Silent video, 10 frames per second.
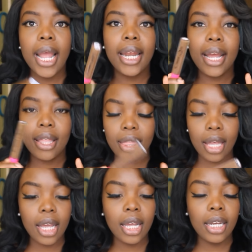and I
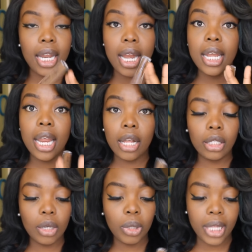think they
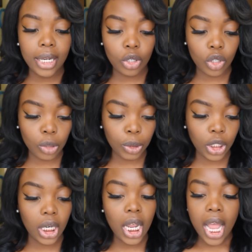nailed it with that
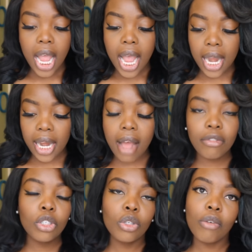description. And then
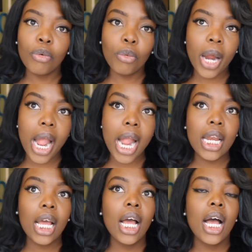after Truffle Raine,